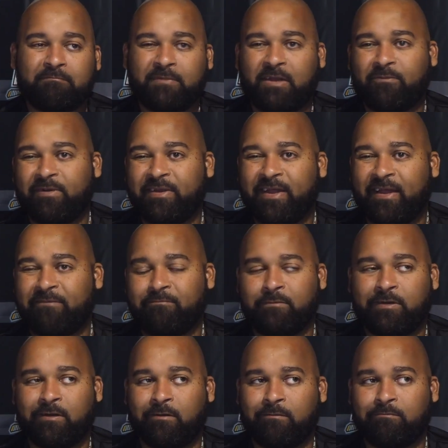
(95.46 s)
They would get,
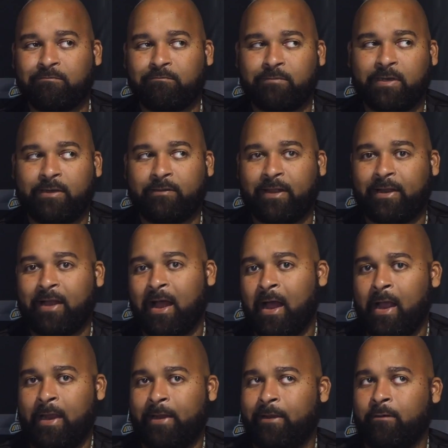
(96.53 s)
things like
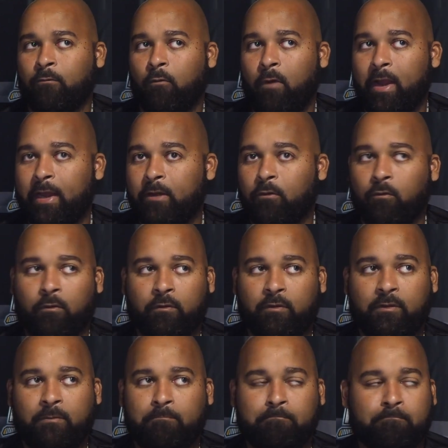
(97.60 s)
height and weight or
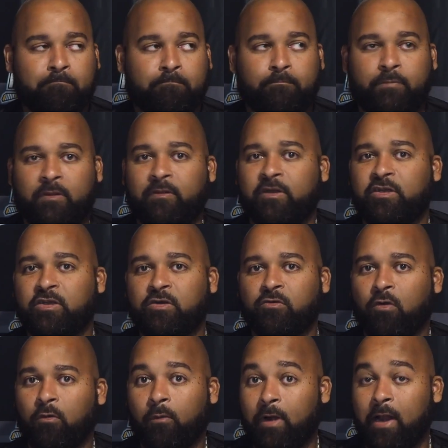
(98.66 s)
position
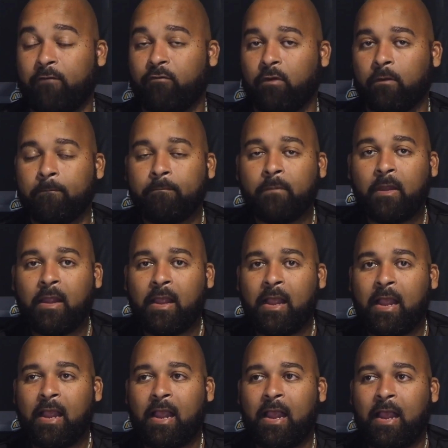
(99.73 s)
or whatever.
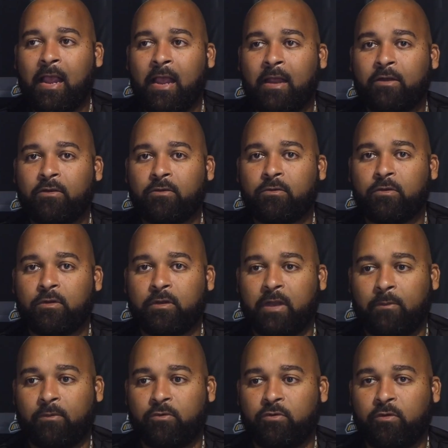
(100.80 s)
And
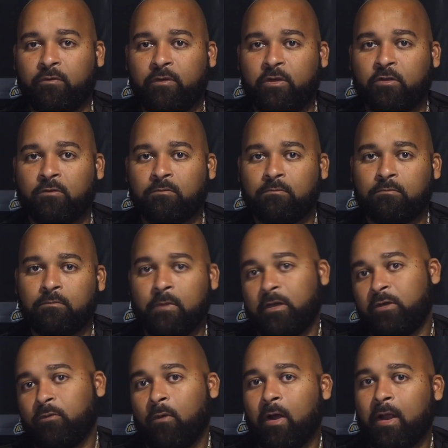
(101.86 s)
they would do your steel,
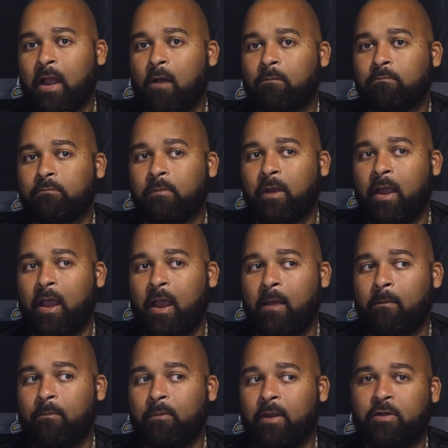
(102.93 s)
and you walk out.
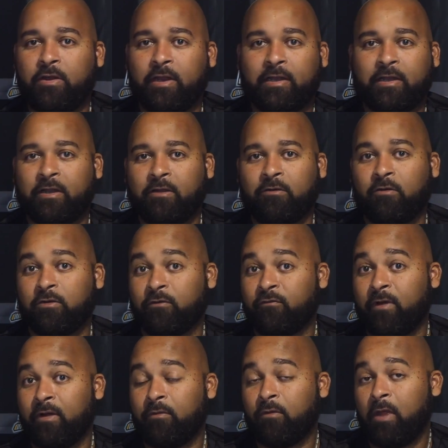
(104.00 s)
And you get to tell all your
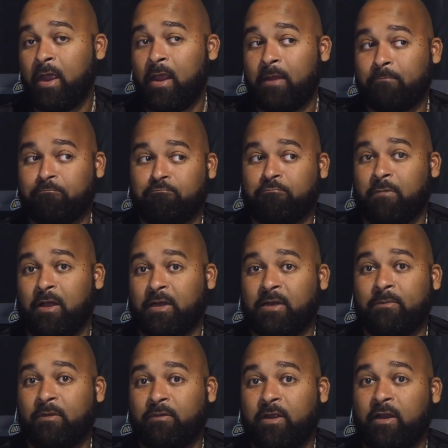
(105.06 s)
friends, hey, I
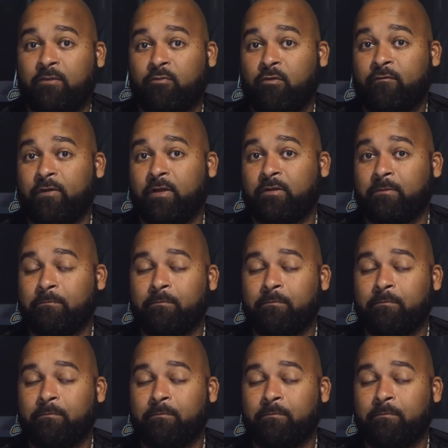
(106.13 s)
got my skates profiled.